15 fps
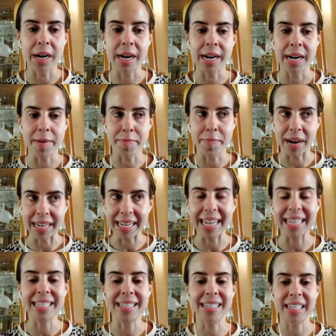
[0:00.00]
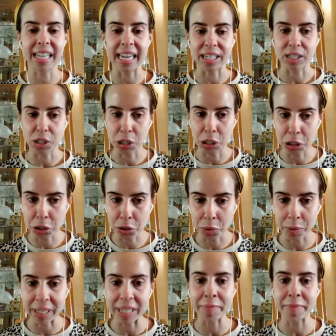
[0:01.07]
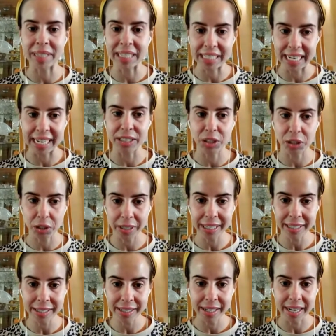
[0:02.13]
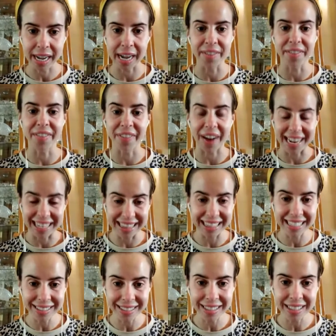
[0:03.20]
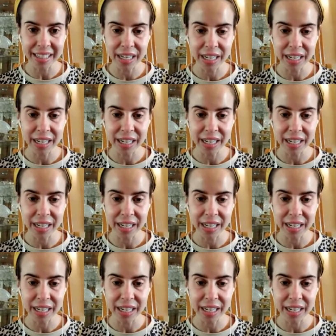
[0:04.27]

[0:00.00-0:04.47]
Mm-hmm. My case is extremely dangerous and violent.